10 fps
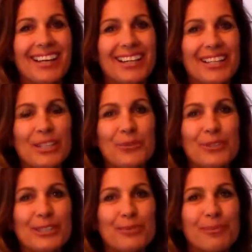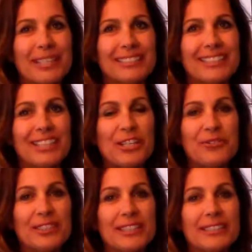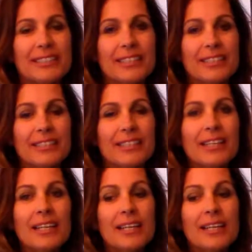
Hi, welcome back to the Ornery Latina.